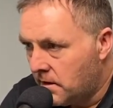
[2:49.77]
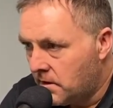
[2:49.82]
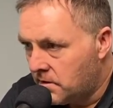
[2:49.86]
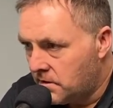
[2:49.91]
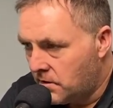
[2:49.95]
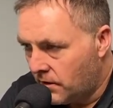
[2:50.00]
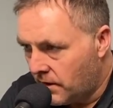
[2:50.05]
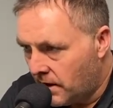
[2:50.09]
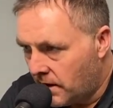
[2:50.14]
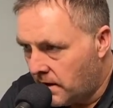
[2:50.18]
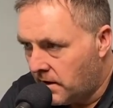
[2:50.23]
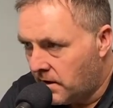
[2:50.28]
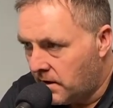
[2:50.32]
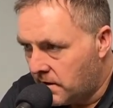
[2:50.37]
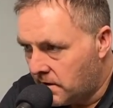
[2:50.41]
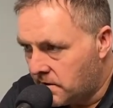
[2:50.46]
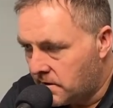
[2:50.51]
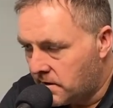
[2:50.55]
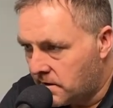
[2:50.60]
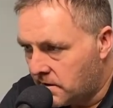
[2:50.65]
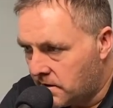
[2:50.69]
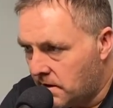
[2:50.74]
so that he can
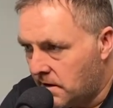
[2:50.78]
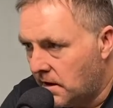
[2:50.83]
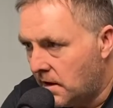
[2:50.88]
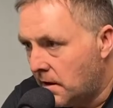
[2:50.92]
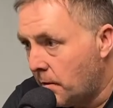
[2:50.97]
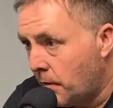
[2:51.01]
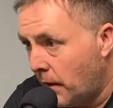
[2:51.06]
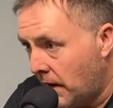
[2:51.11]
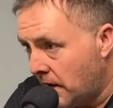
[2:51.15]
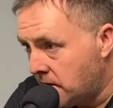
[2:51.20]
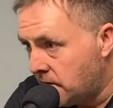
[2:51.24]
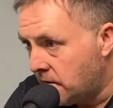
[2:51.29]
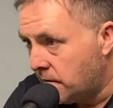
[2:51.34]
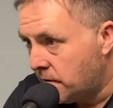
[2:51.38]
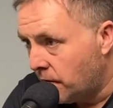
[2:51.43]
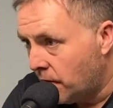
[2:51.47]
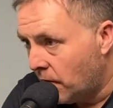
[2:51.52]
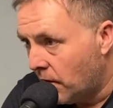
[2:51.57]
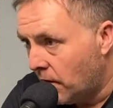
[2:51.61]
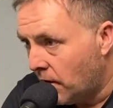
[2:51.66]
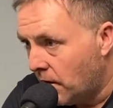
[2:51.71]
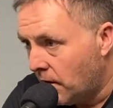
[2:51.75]
succeed. He pays them
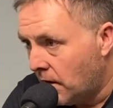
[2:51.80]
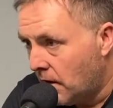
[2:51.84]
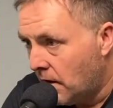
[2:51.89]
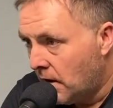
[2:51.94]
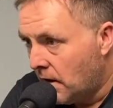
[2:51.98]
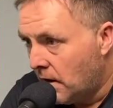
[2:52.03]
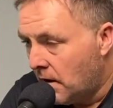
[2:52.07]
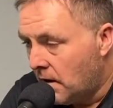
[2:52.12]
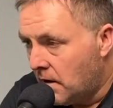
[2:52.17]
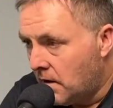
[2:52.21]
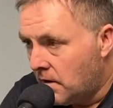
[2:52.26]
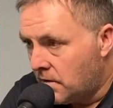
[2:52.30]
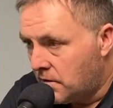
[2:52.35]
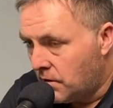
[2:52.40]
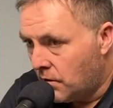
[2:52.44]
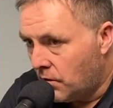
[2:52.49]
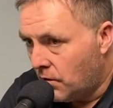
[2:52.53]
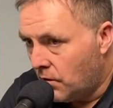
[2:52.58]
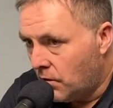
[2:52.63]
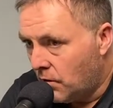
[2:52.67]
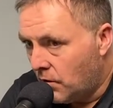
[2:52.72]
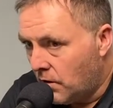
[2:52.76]
for it.
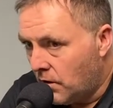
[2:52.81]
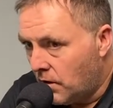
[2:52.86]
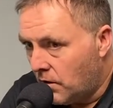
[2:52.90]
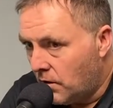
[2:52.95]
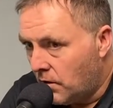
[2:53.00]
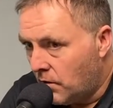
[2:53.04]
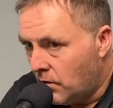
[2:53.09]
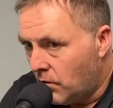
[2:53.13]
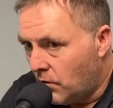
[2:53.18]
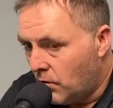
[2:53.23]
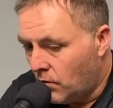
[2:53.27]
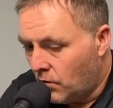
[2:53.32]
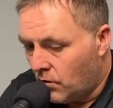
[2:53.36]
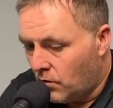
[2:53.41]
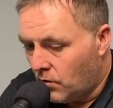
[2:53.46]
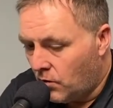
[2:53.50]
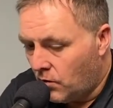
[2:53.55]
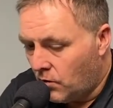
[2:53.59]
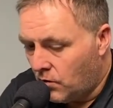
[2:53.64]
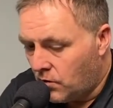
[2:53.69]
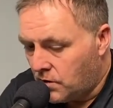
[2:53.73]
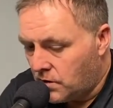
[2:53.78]
So
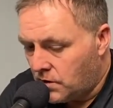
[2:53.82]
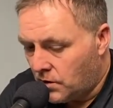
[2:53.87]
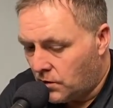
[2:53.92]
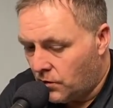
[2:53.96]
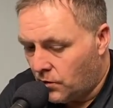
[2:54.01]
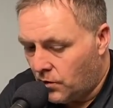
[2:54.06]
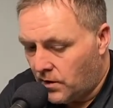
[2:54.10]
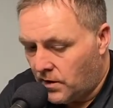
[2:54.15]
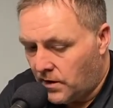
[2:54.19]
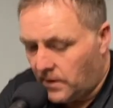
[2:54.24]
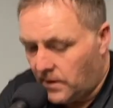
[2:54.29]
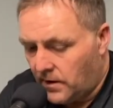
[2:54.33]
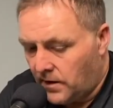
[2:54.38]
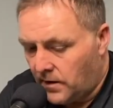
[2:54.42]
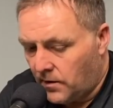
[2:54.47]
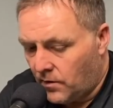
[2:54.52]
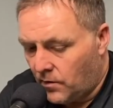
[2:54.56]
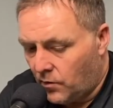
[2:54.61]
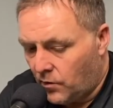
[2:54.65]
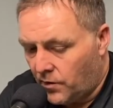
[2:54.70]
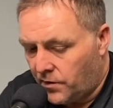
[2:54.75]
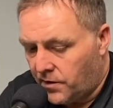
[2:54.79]

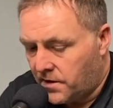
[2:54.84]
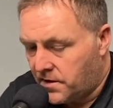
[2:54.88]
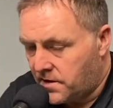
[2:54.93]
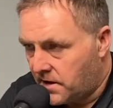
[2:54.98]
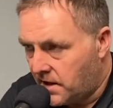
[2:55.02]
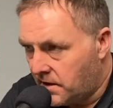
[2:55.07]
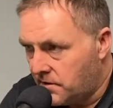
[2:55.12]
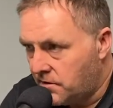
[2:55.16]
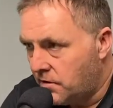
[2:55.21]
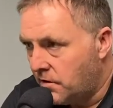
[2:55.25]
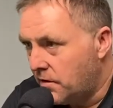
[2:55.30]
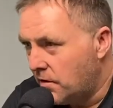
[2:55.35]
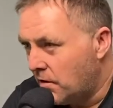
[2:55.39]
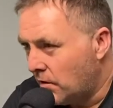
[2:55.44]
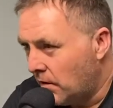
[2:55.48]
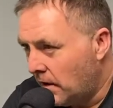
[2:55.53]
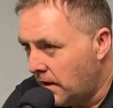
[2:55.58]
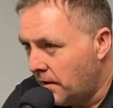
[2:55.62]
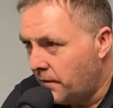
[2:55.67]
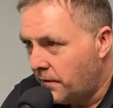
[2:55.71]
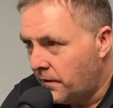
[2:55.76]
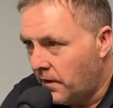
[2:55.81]
with the schedule in your
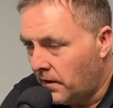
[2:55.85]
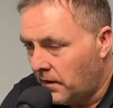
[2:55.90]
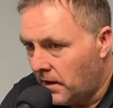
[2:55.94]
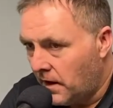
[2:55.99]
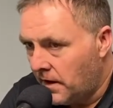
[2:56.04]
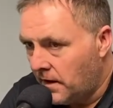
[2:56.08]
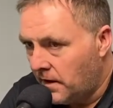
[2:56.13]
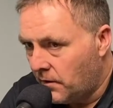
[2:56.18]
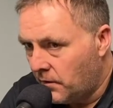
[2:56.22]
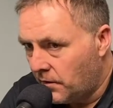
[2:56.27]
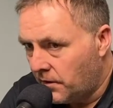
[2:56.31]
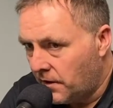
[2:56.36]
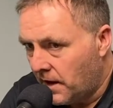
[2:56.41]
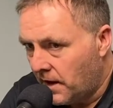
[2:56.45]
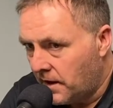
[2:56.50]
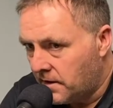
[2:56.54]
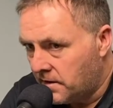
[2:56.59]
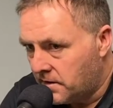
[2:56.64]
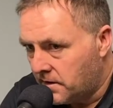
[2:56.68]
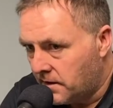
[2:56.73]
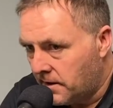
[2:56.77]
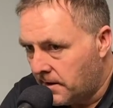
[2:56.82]
life aligning with that,
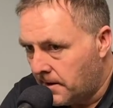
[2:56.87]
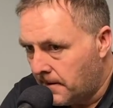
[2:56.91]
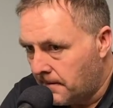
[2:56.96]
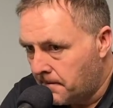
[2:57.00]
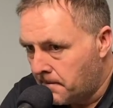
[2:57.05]
it's like